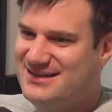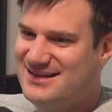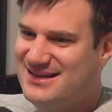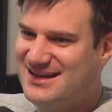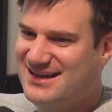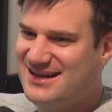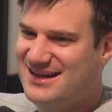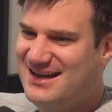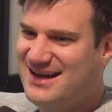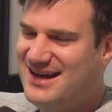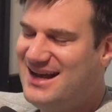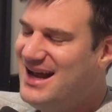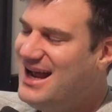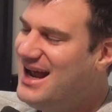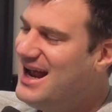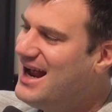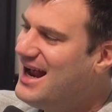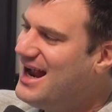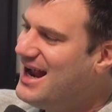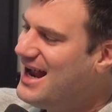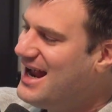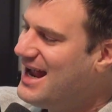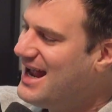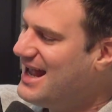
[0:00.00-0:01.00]
Those are the days,
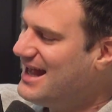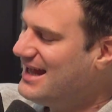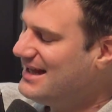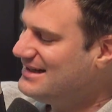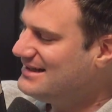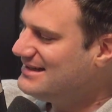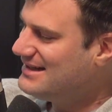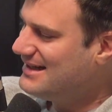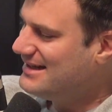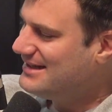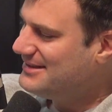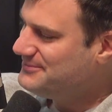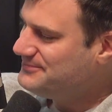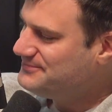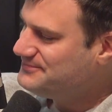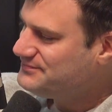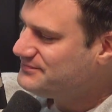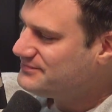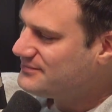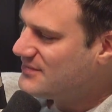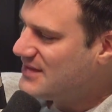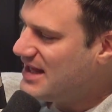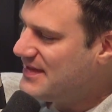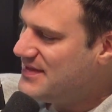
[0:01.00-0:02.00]
baby. And
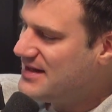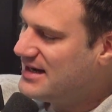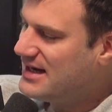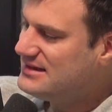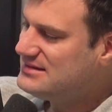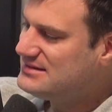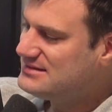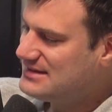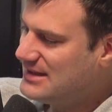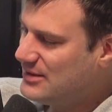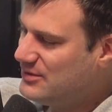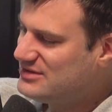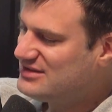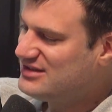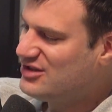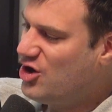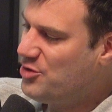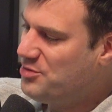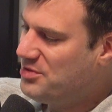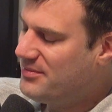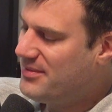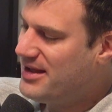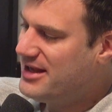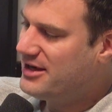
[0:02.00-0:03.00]
um, and then I was an
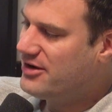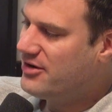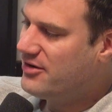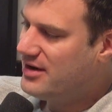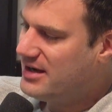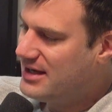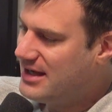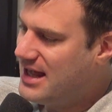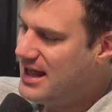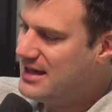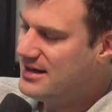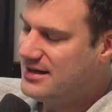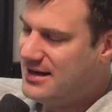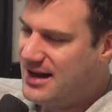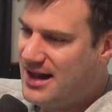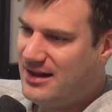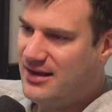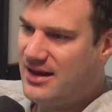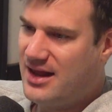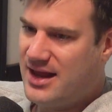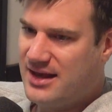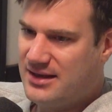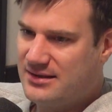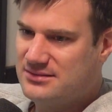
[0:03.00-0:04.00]
open micer again in
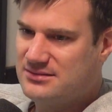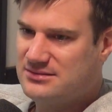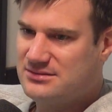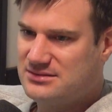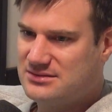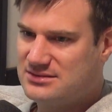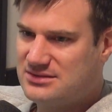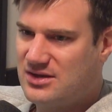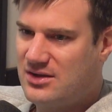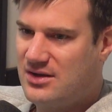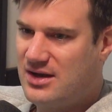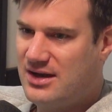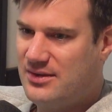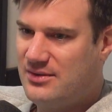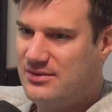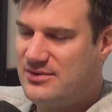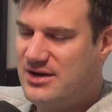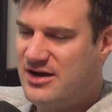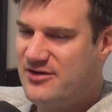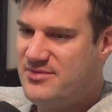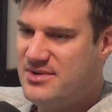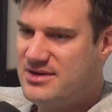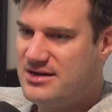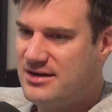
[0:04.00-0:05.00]
L A. So
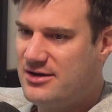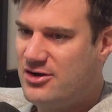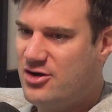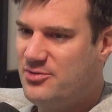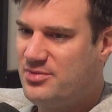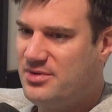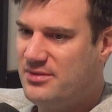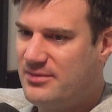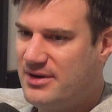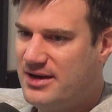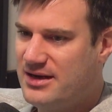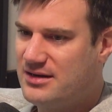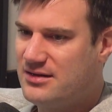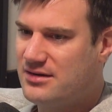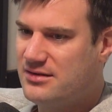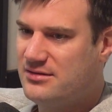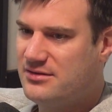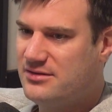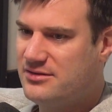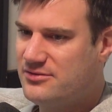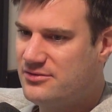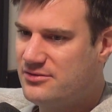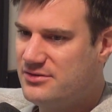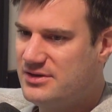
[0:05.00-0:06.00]
I, I've been an open
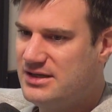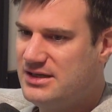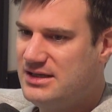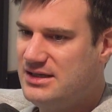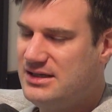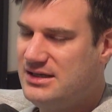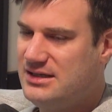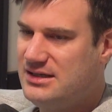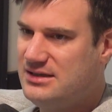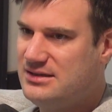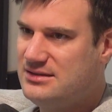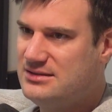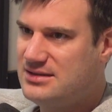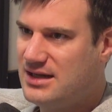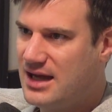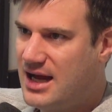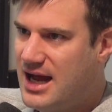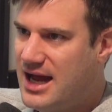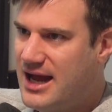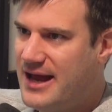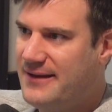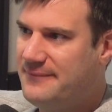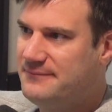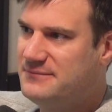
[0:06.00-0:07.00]
micer three
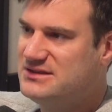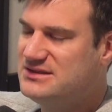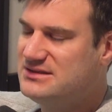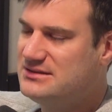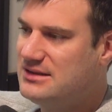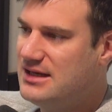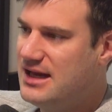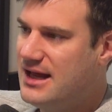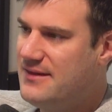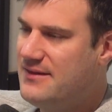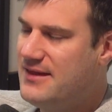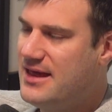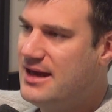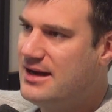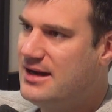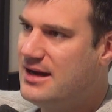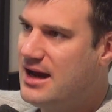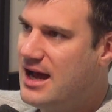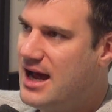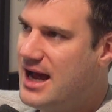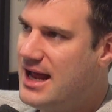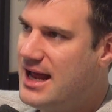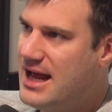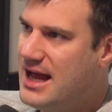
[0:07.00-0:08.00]
times. And
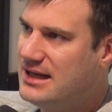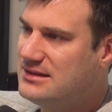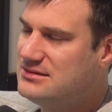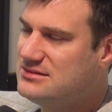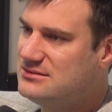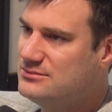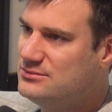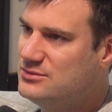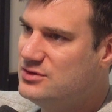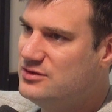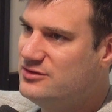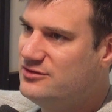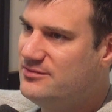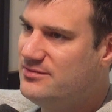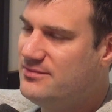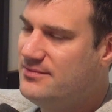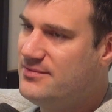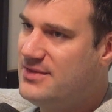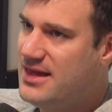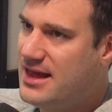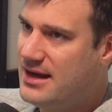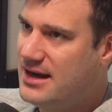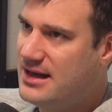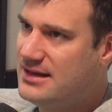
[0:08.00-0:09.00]
then I had to move.
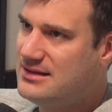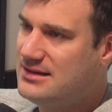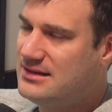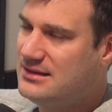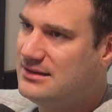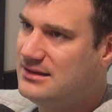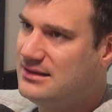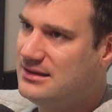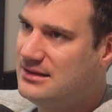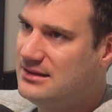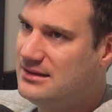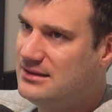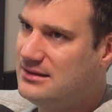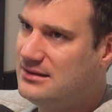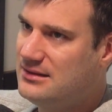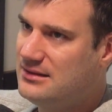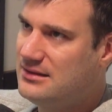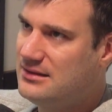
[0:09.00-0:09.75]
Then I didn't.